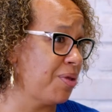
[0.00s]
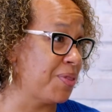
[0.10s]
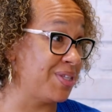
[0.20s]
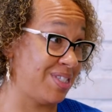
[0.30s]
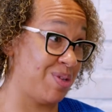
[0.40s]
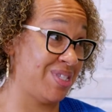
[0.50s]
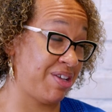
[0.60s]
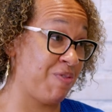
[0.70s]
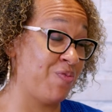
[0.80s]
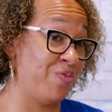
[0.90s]
This sounds
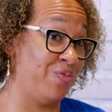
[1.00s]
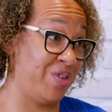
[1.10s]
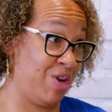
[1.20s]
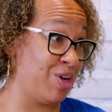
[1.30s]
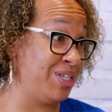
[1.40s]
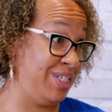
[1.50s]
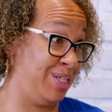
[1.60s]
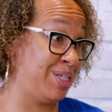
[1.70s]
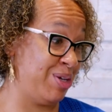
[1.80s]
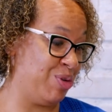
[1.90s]
like a very
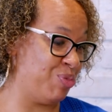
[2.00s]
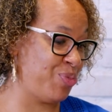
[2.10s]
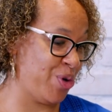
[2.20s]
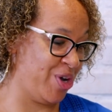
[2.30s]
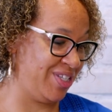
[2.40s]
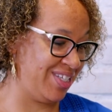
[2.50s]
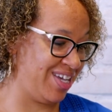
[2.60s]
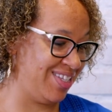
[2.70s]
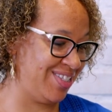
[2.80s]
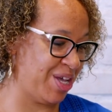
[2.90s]
detailed
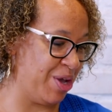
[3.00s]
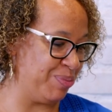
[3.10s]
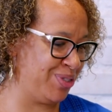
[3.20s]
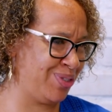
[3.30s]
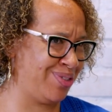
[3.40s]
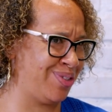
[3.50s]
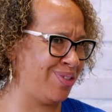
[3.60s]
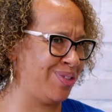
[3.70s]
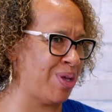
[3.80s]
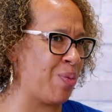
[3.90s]
process.
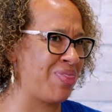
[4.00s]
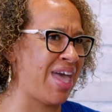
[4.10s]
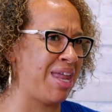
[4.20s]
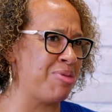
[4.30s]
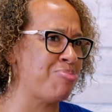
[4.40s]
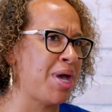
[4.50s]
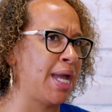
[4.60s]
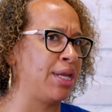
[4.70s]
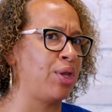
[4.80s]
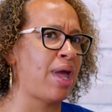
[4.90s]
So with that in
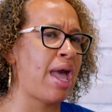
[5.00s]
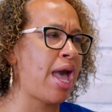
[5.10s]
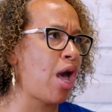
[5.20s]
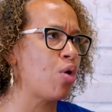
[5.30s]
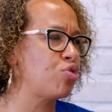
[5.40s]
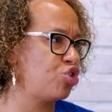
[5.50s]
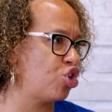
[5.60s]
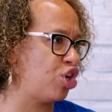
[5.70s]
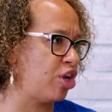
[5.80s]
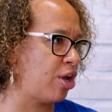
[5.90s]
mind, how
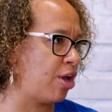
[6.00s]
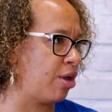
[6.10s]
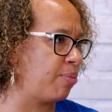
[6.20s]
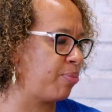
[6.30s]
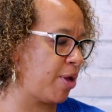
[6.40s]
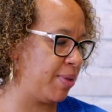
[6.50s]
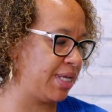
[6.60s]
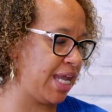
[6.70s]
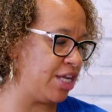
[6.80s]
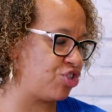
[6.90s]
should a
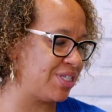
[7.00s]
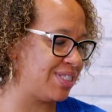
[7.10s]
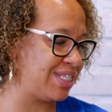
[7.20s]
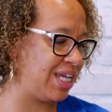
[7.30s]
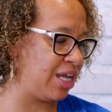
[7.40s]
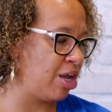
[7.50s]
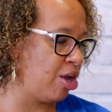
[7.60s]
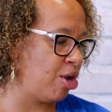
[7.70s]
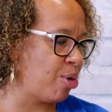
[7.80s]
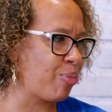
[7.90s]
public agency
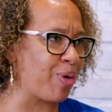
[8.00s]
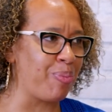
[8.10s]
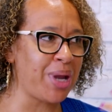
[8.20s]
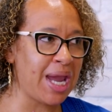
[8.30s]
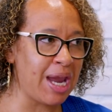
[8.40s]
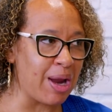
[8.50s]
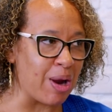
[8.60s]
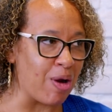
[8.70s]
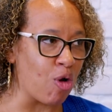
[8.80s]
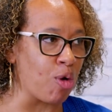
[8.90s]

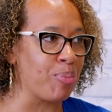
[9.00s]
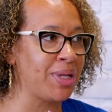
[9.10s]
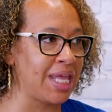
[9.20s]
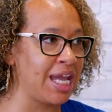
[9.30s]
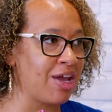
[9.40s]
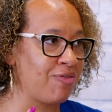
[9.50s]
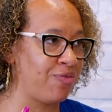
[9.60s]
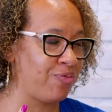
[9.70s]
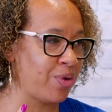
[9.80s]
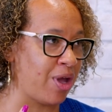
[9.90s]
prepare or plan
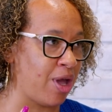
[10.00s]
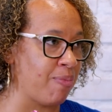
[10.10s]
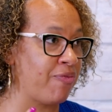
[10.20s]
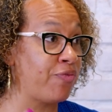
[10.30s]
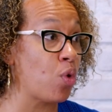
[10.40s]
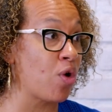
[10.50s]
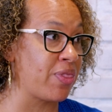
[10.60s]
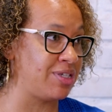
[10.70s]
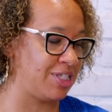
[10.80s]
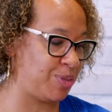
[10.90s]
for
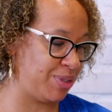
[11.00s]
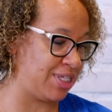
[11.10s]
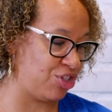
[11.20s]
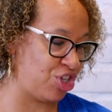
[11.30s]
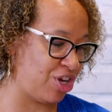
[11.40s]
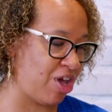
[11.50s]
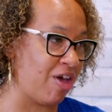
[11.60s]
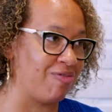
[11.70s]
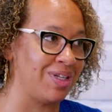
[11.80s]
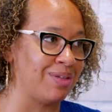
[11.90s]
the disposition
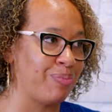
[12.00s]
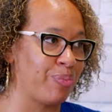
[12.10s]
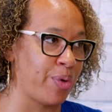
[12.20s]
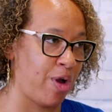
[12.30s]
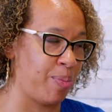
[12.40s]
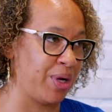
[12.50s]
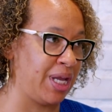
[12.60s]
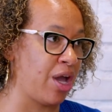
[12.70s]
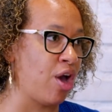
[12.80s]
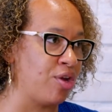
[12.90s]
of
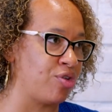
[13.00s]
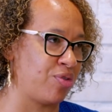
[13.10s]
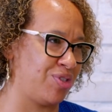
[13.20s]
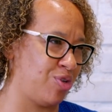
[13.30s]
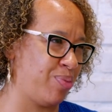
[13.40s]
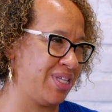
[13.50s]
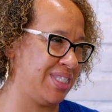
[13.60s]
property under the Surplus